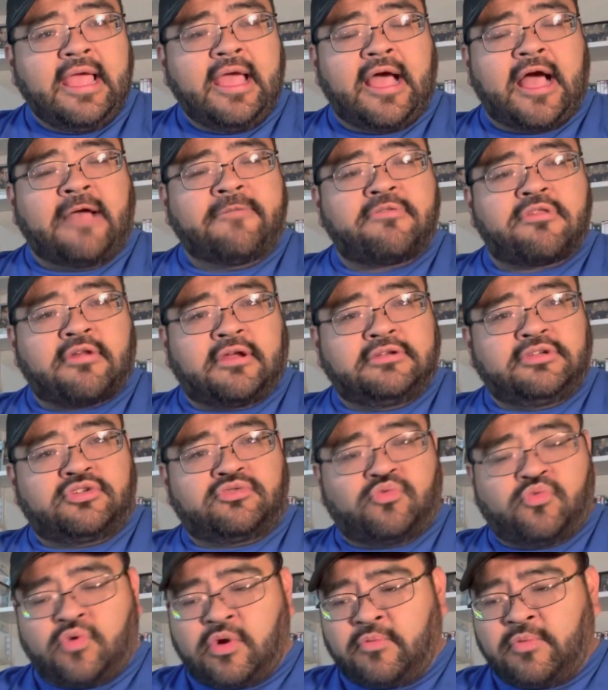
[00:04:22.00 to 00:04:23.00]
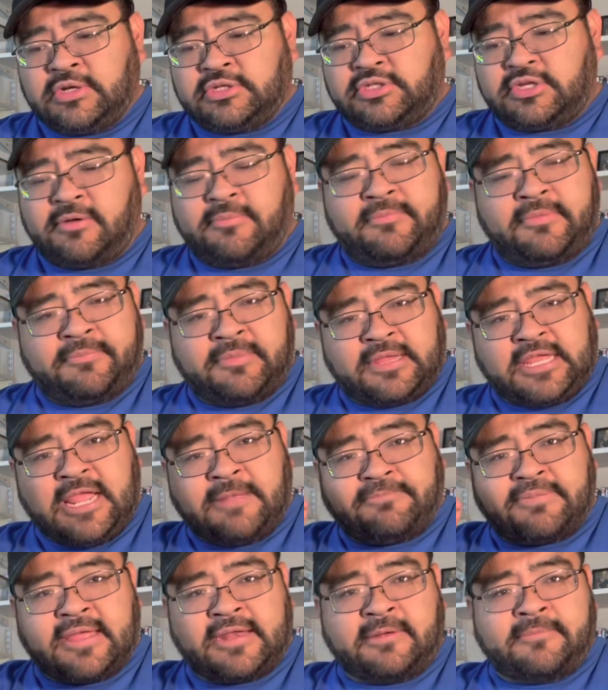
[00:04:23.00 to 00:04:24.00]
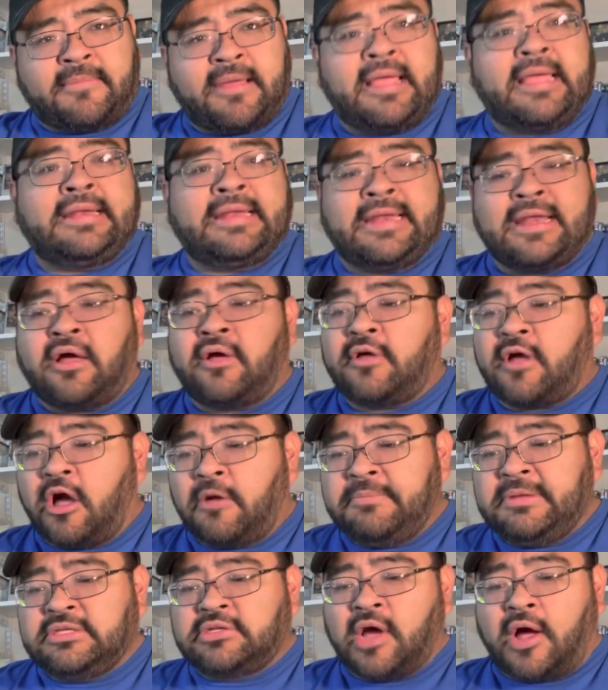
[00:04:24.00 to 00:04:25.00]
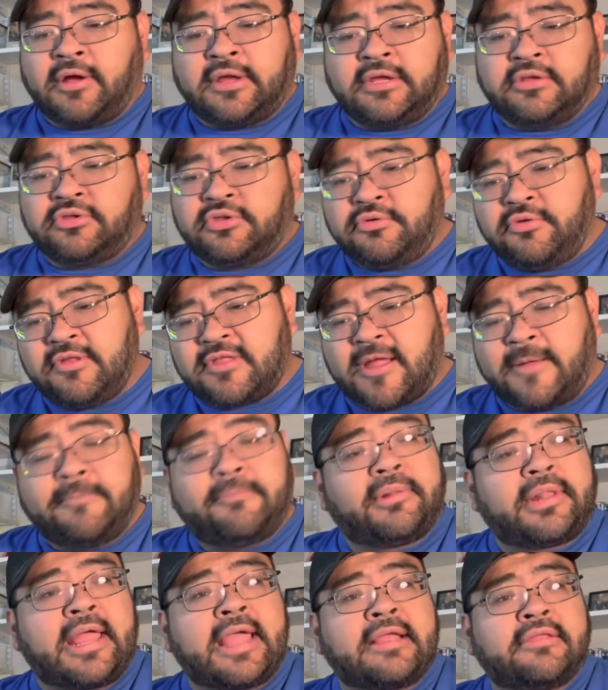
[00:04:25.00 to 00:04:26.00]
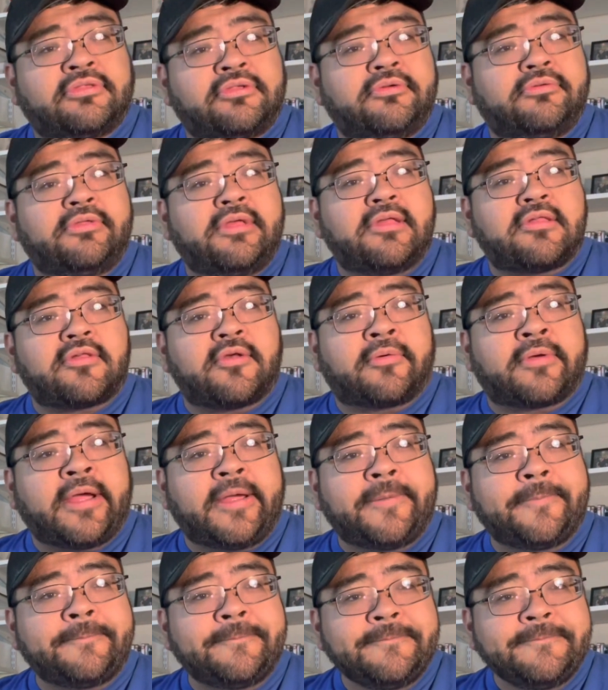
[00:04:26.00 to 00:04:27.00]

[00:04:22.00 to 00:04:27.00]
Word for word: Um, so I just want you to keep that in mind and I'll, I'll be talking through as I'm playing through this, okay?